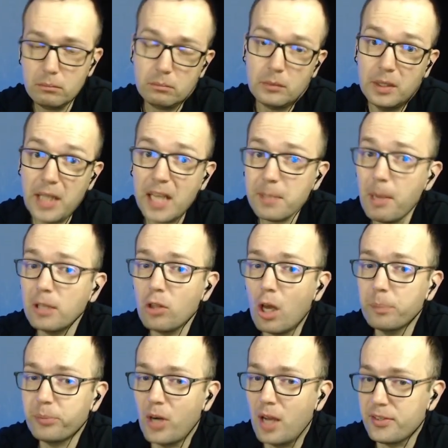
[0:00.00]
That's my
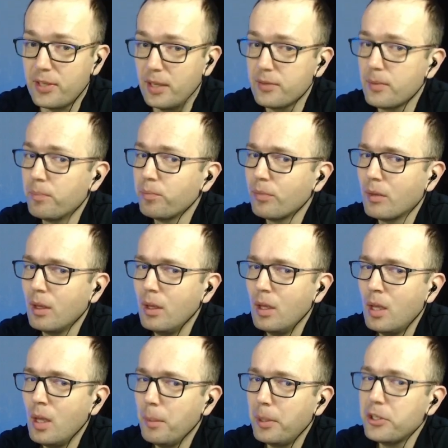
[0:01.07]
thought process.
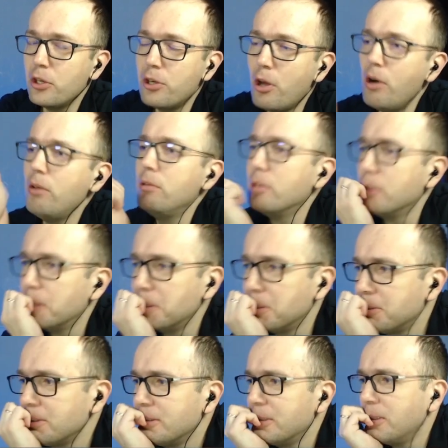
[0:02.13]
But you know,
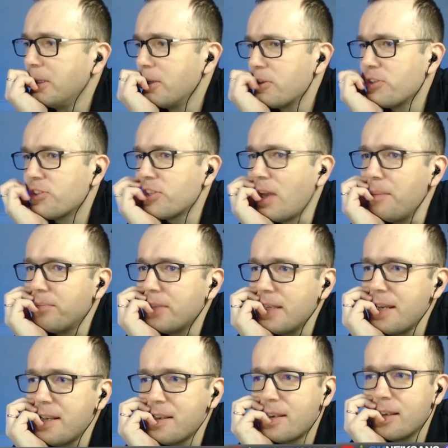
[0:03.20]

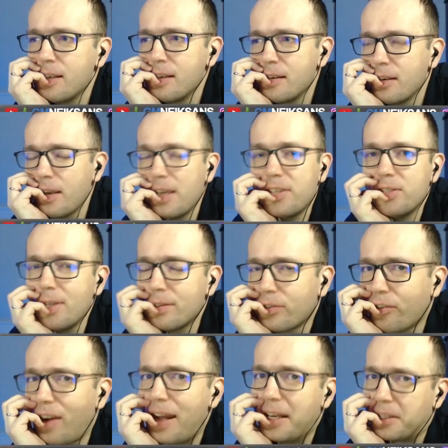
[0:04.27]
something is not
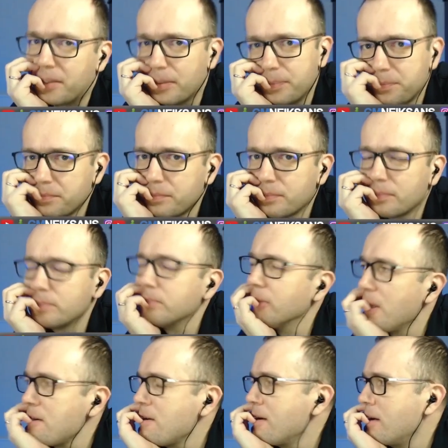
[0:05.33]
right
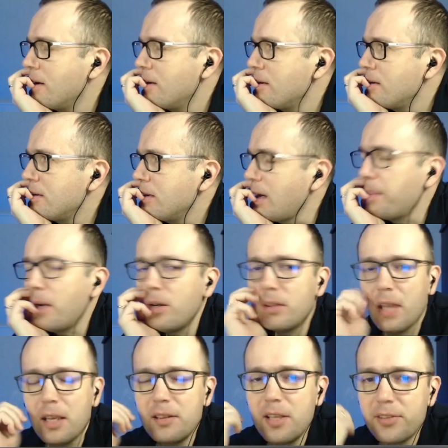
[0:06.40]

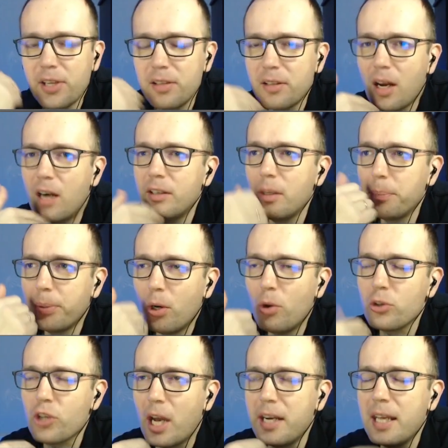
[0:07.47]
about this entire
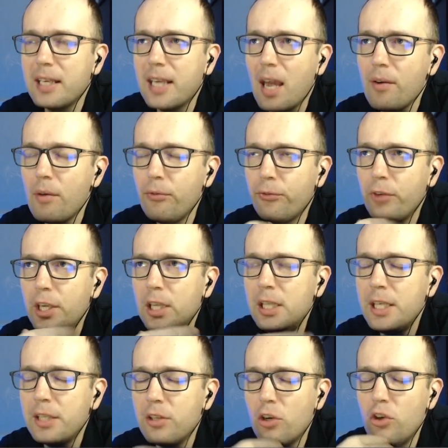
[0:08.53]
approach, and I have a
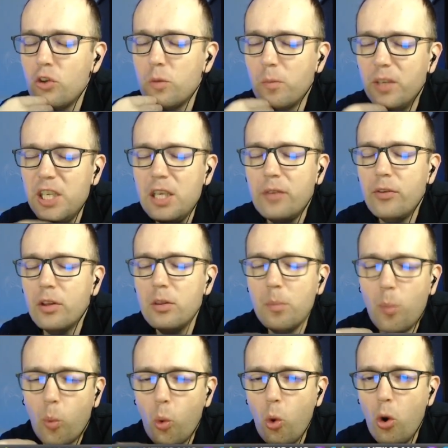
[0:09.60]
feeling there's even
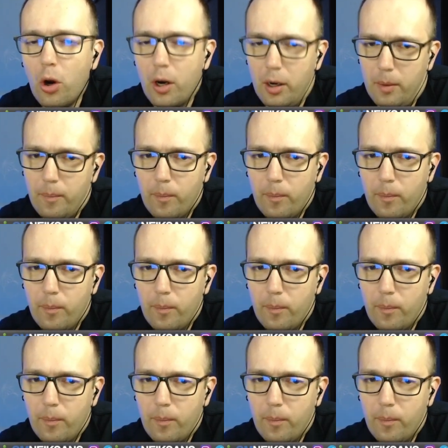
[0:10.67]
more.